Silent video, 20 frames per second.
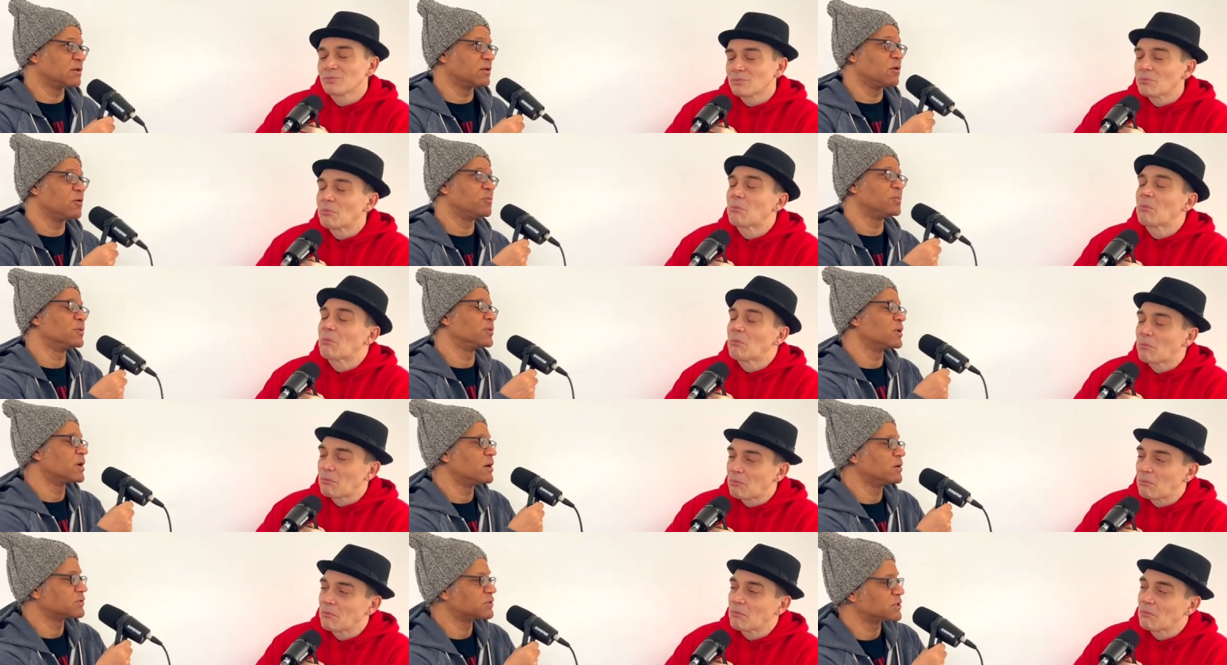Speaker 1: global
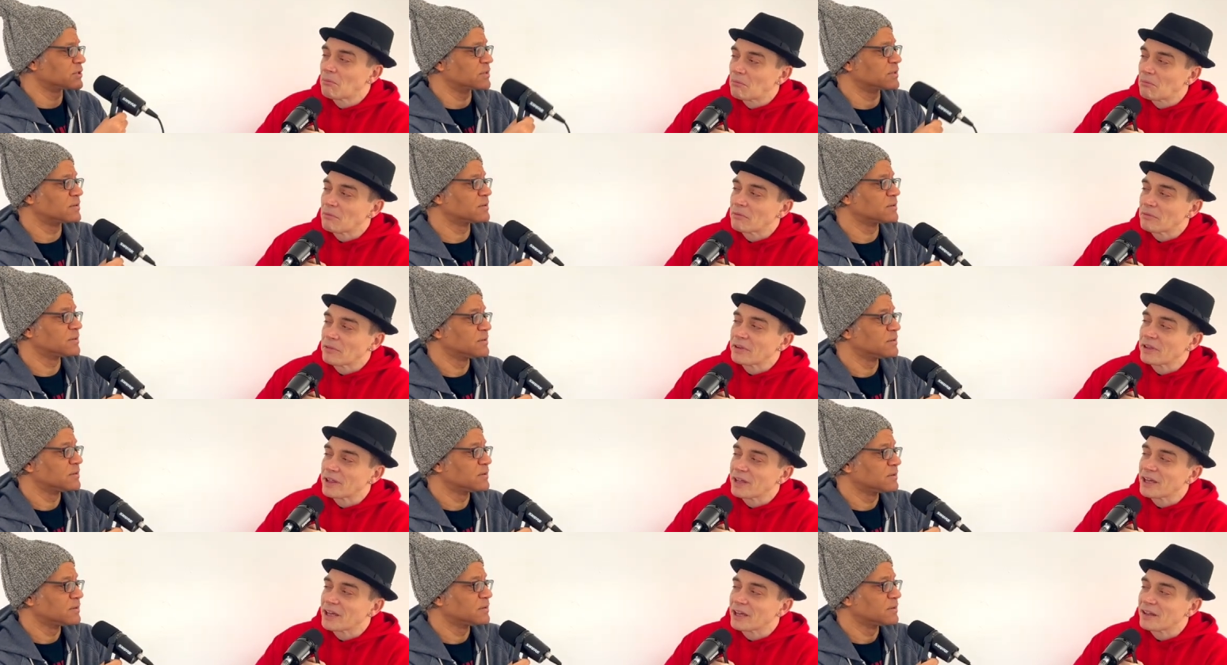culture.
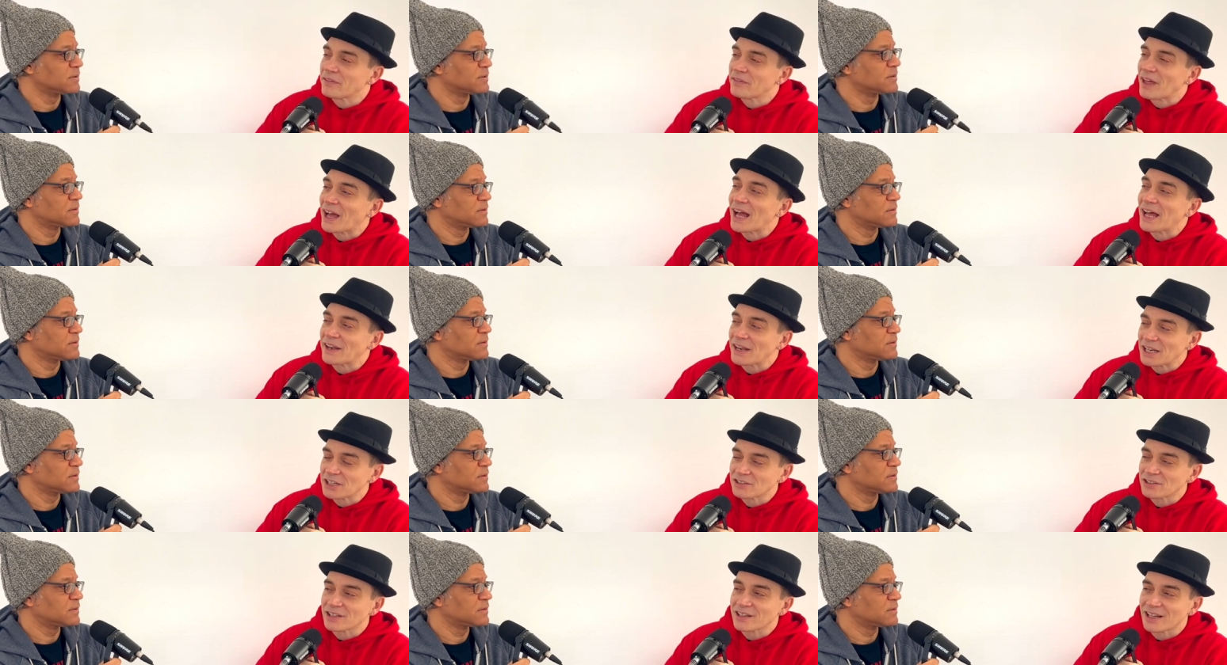Yeah, and
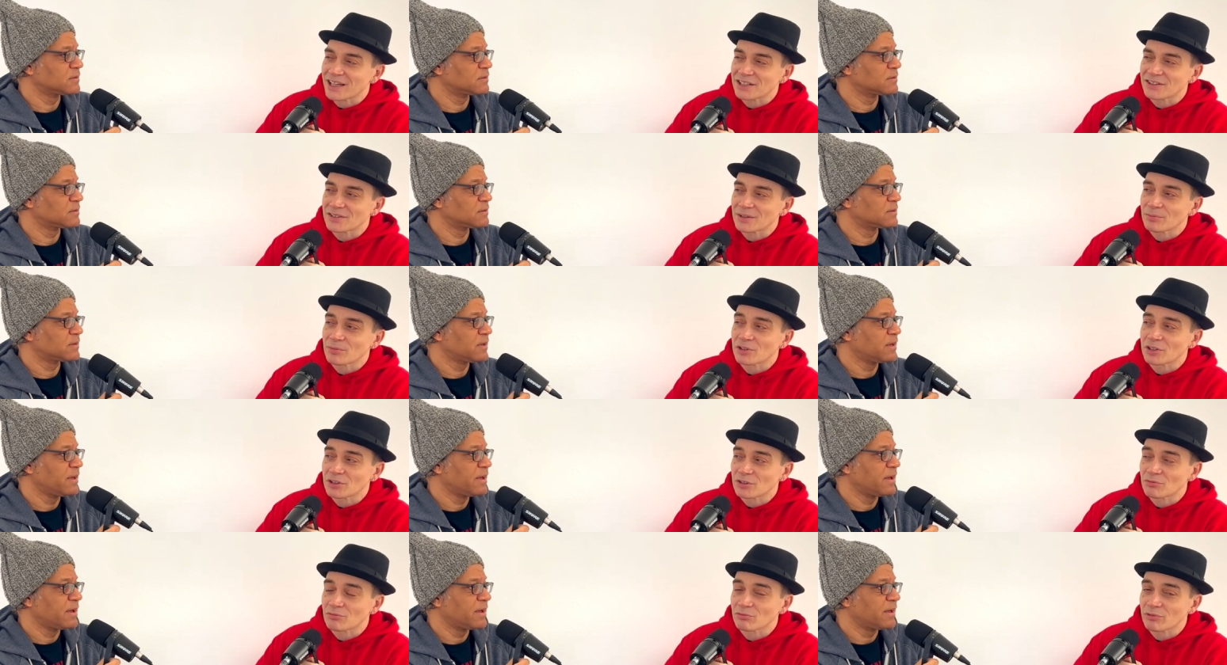actually that is something
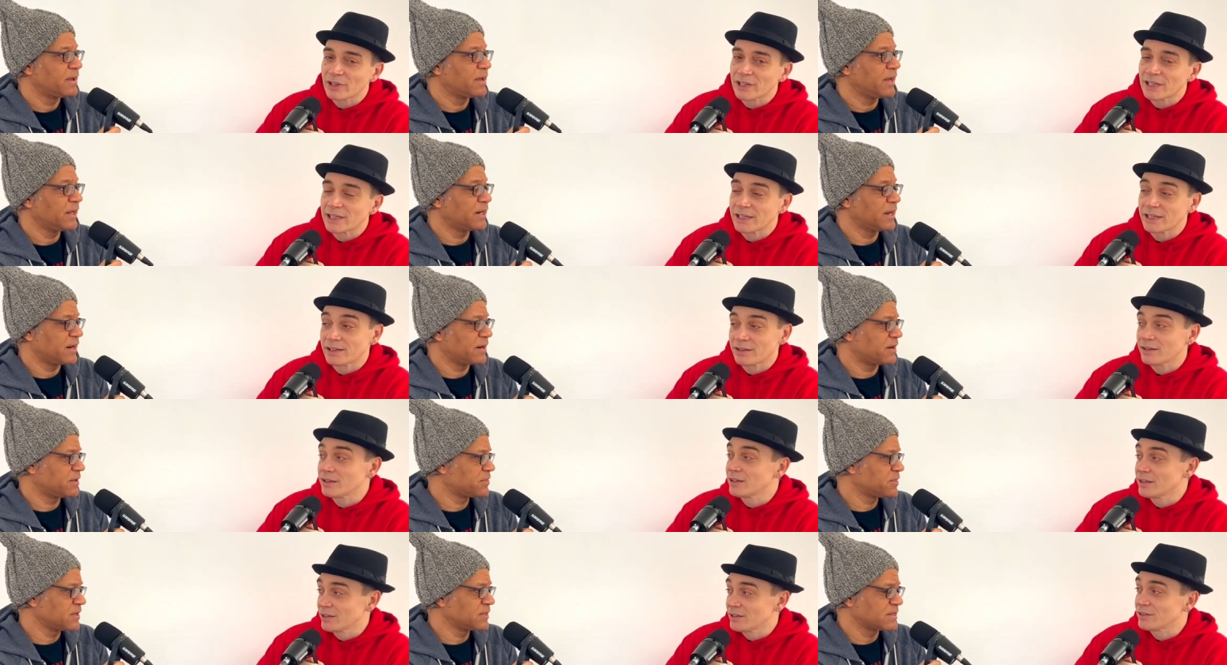to
Speaker 2: really And
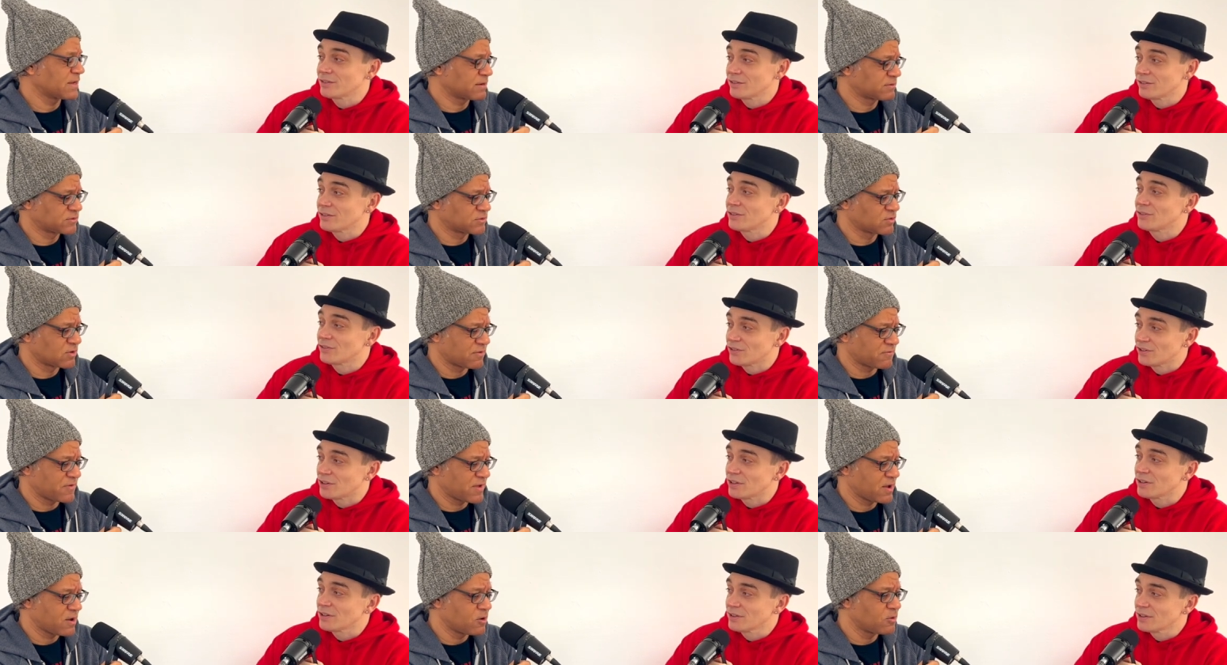I think that sort
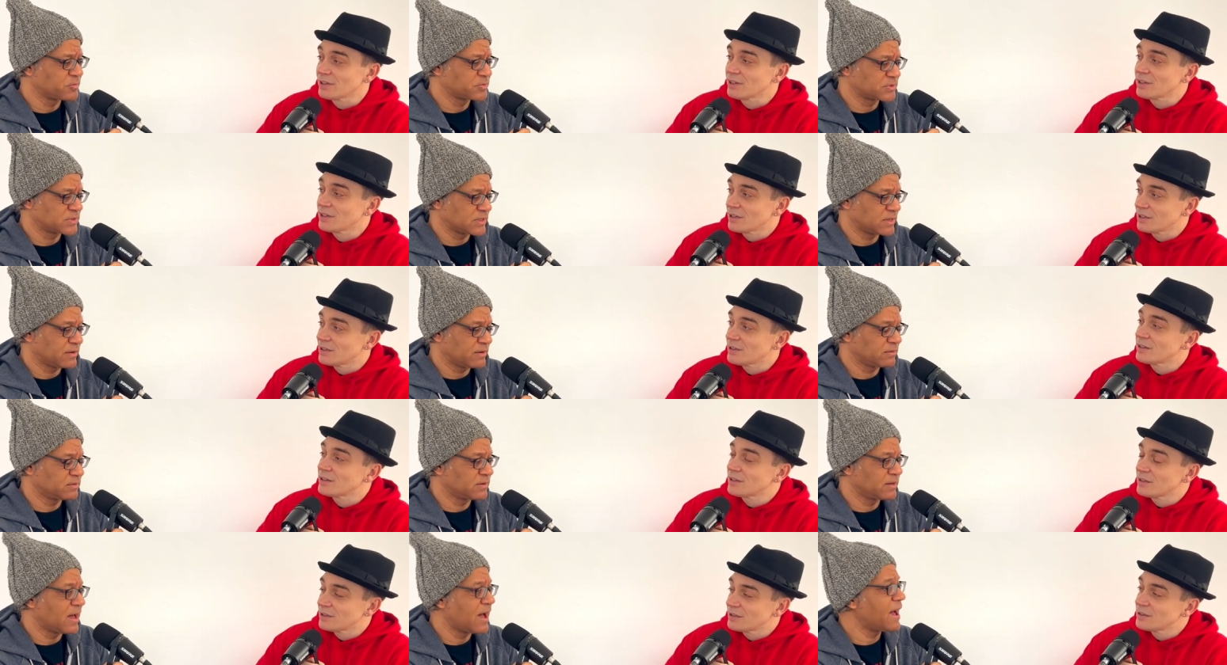of helped a
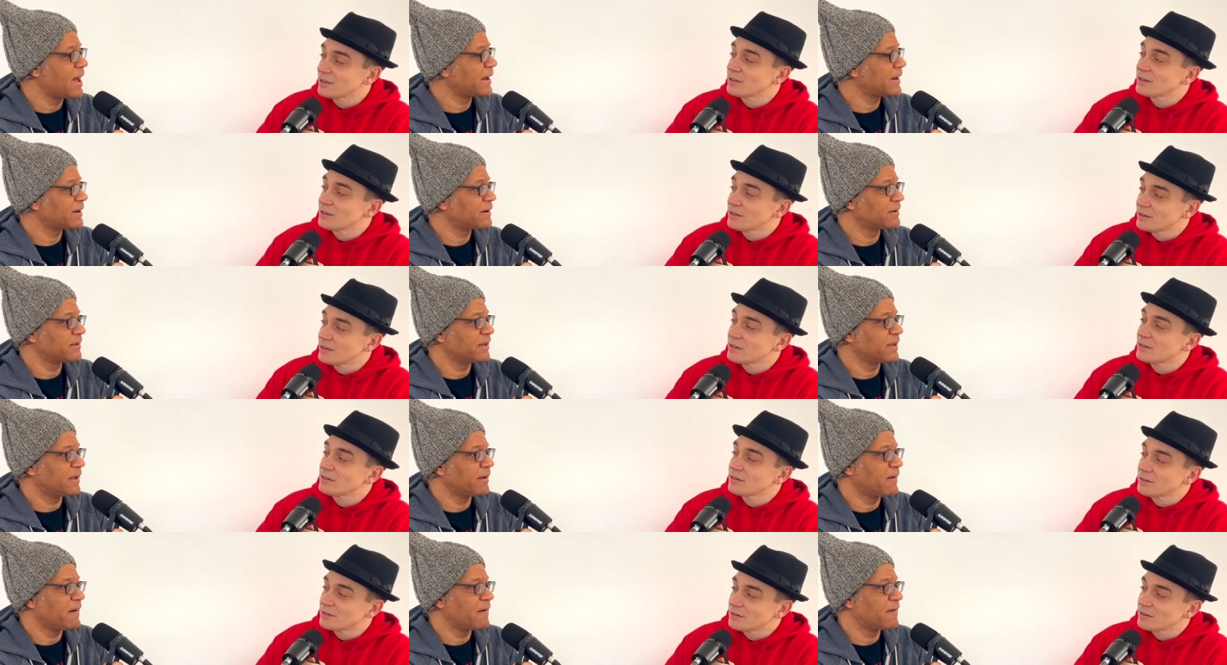lot
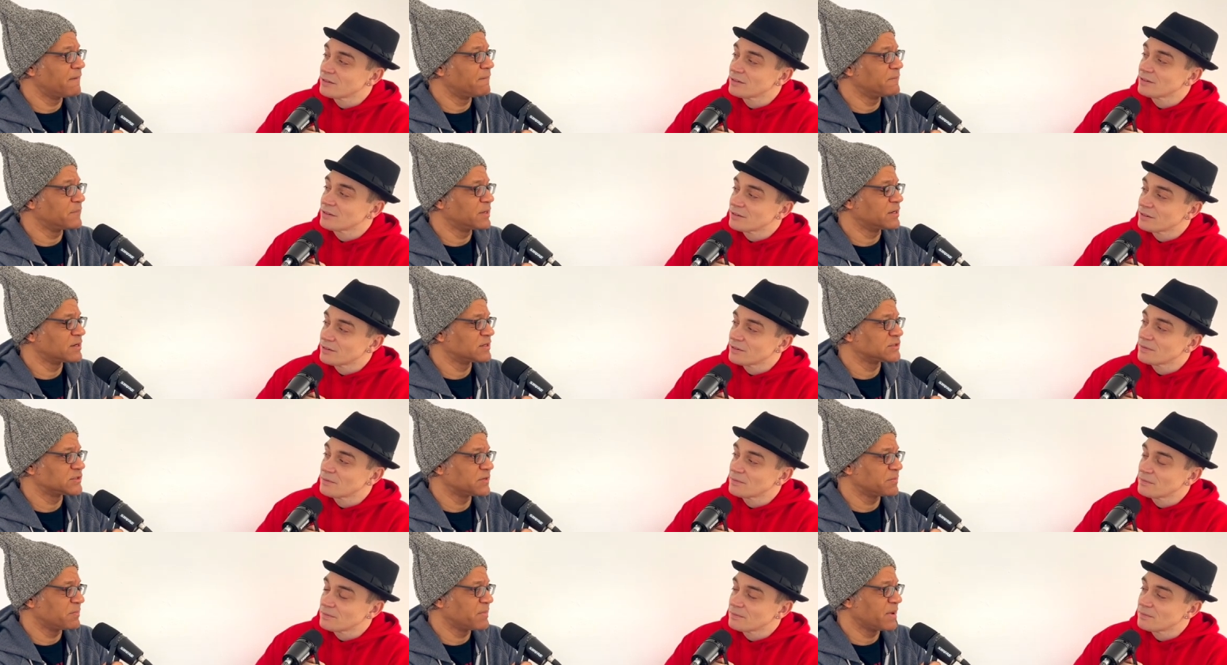because